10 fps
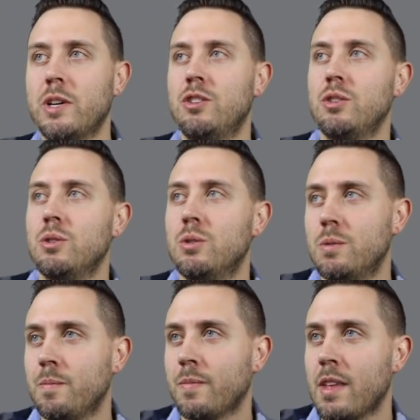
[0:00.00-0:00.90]
we do,
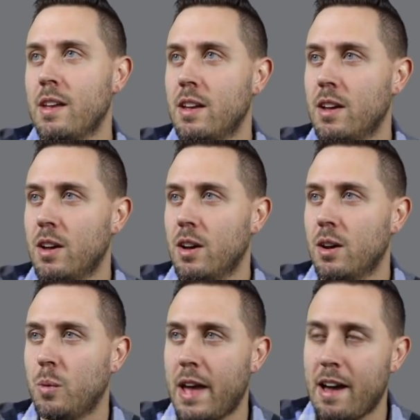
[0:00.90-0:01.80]

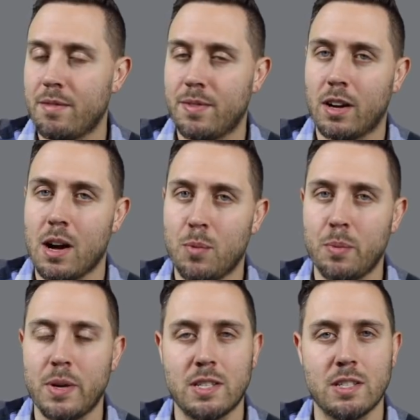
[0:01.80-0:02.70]
we have a couple
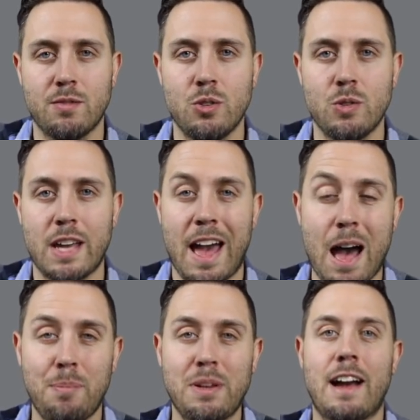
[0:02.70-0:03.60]
pieces of news that
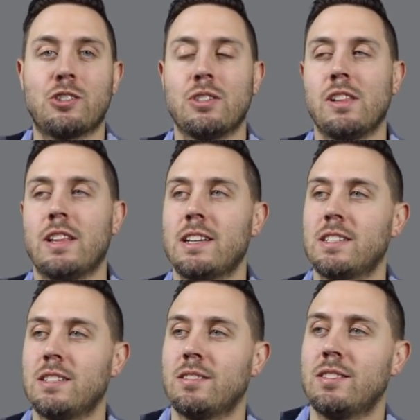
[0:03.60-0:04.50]
happened actually in the
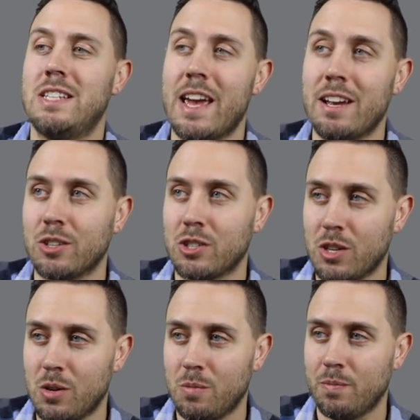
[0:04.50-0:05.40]
last day or
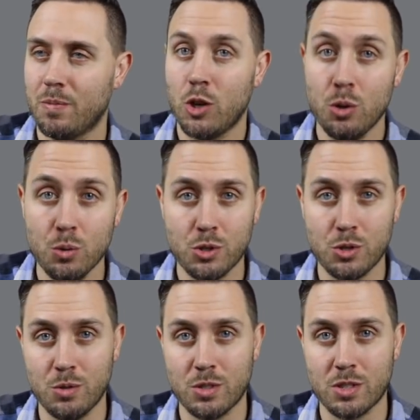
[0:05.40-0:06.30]
so. Huge
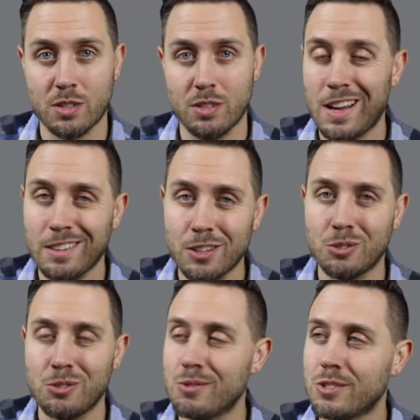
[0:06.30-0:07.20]
news, not little
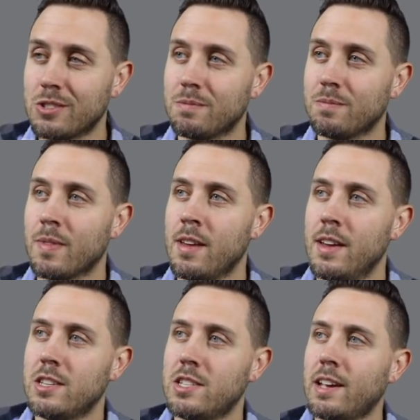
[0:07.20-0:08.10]
news.
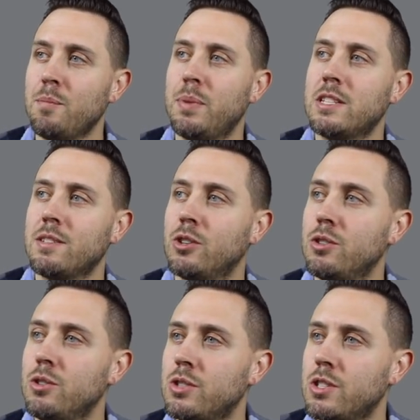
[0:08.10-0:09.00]
Second piece of good
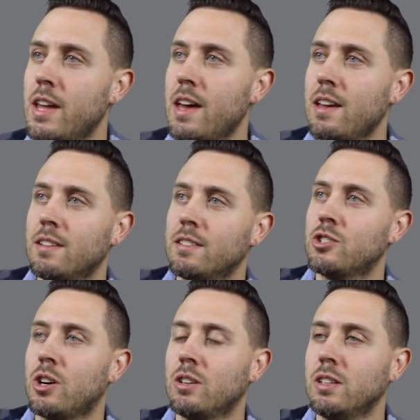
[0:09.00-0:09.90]
news today,
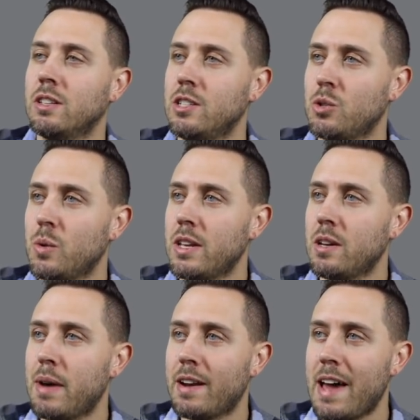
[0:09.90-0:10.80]
Charlie Lee tweeting
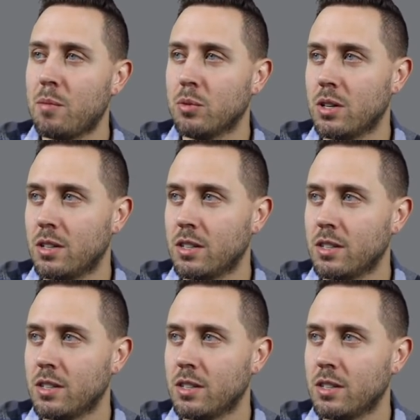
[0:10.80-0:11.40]
about Abra